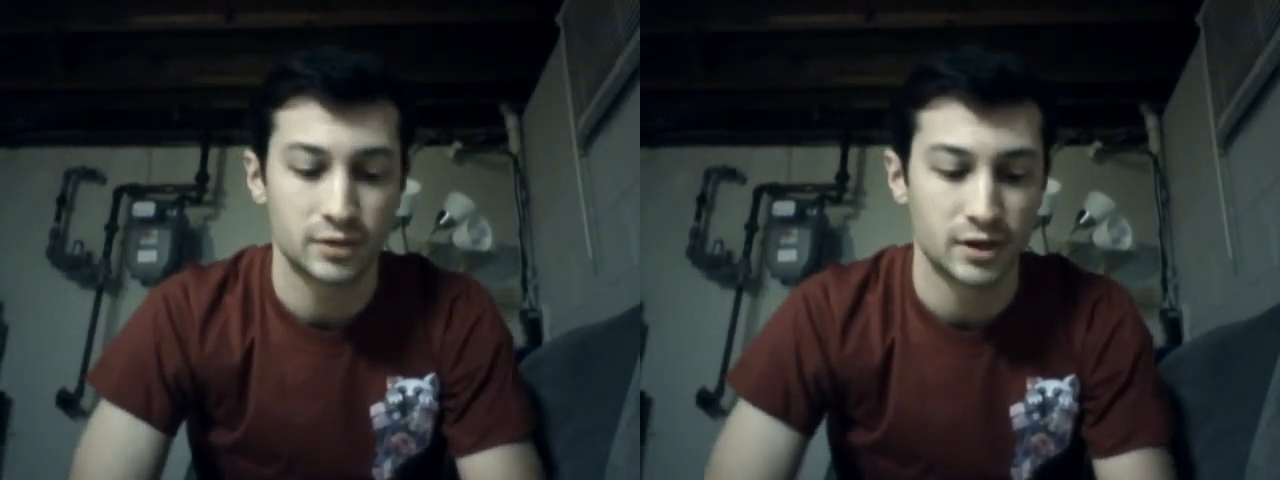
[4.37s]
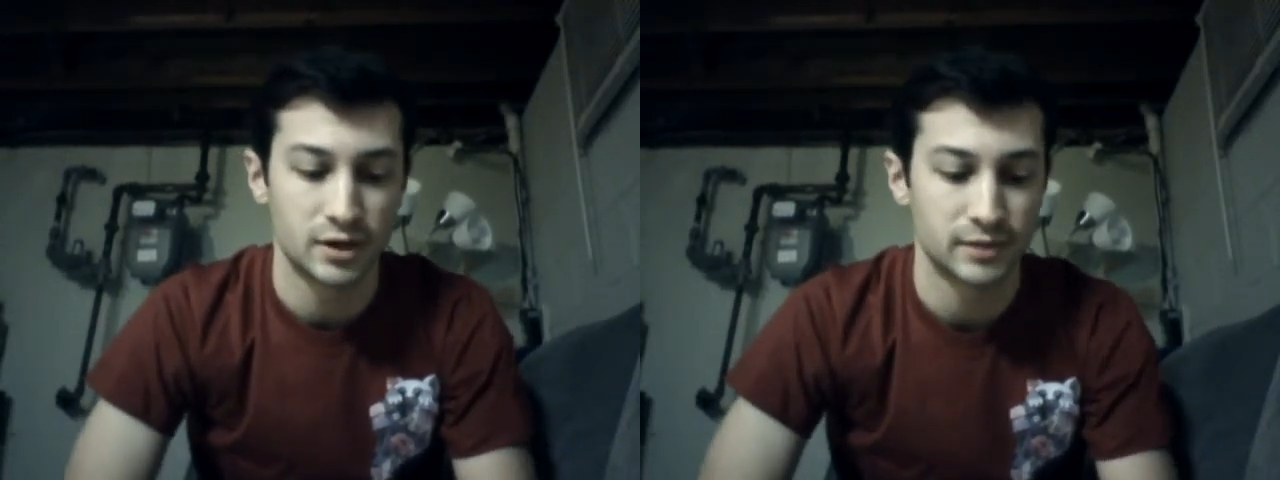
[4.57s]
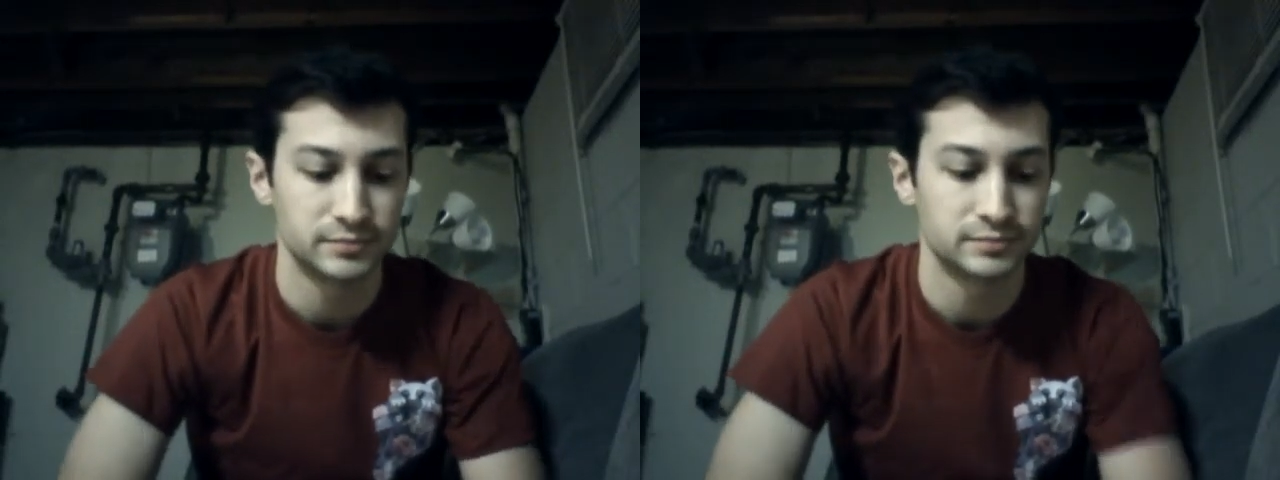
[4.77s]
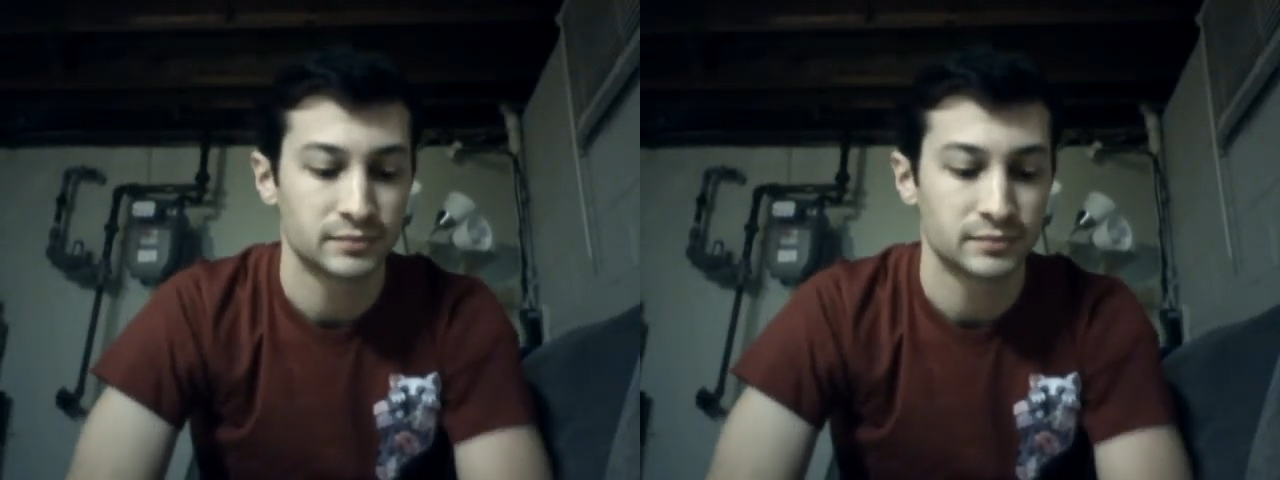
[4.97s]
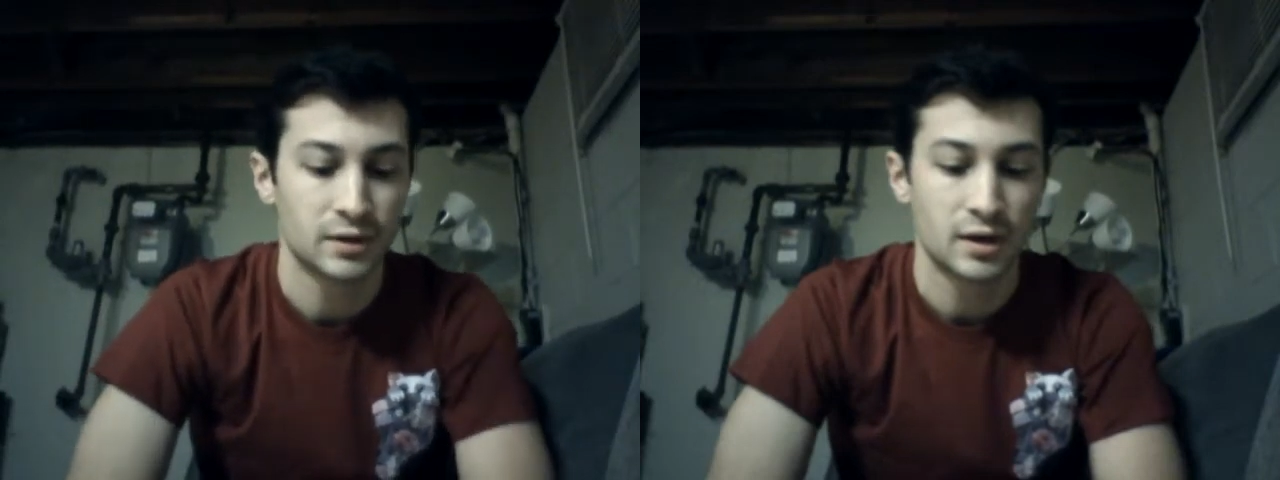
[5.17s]
I
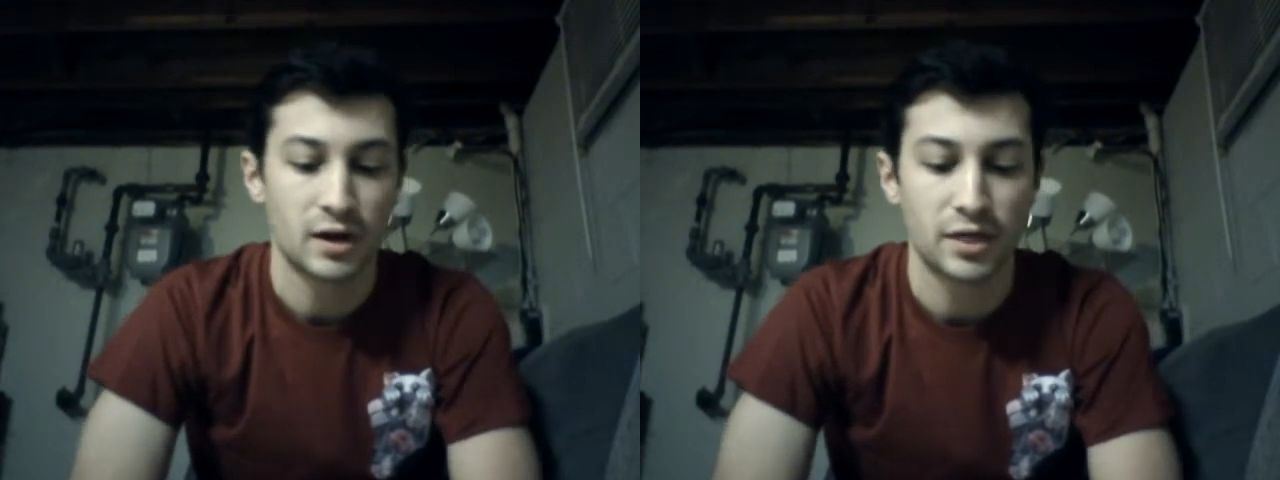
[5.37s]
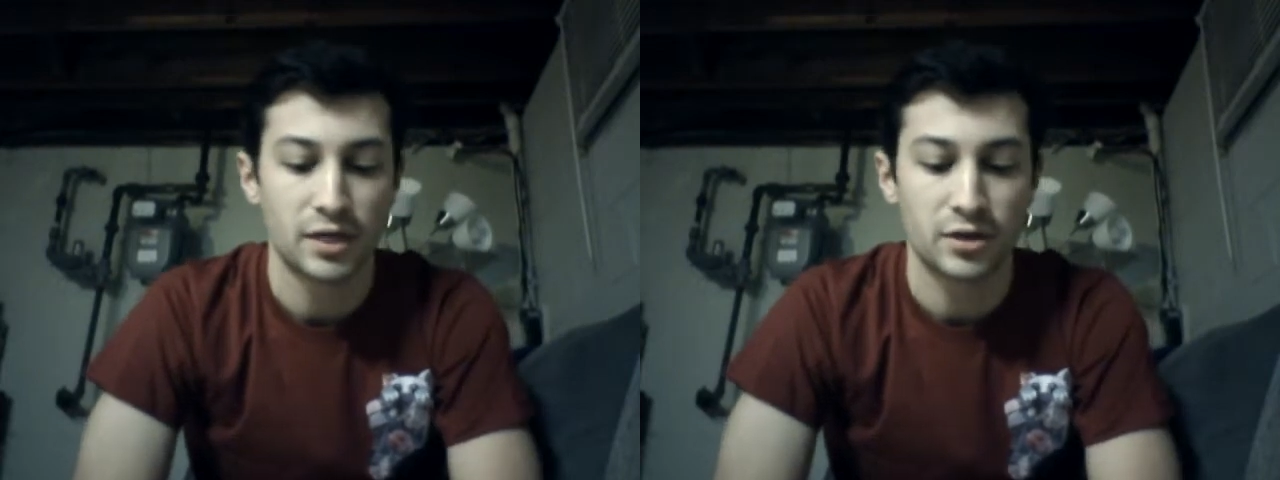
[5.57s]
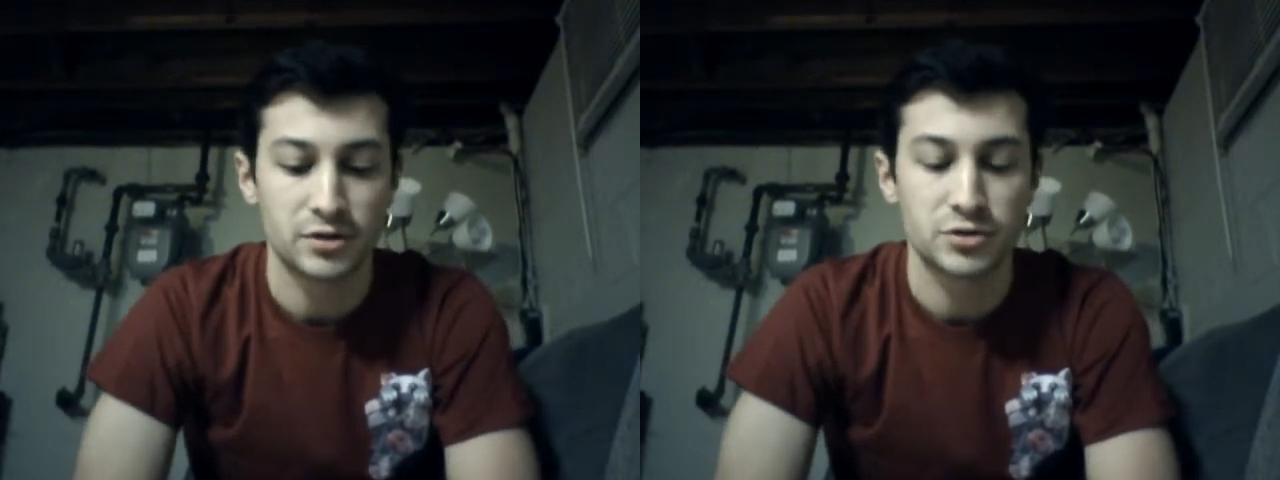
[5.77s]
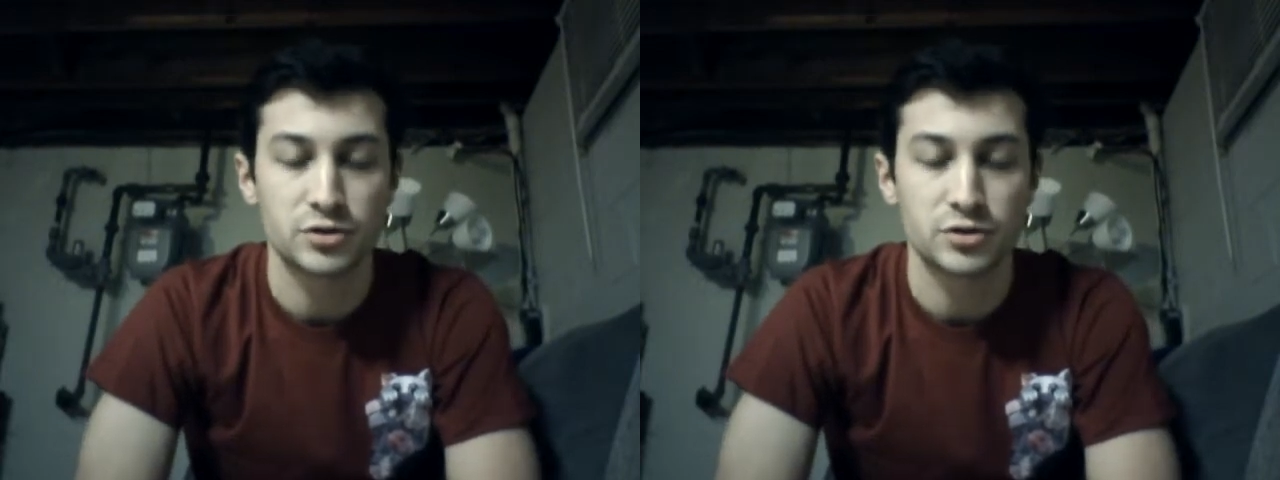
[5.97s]
thought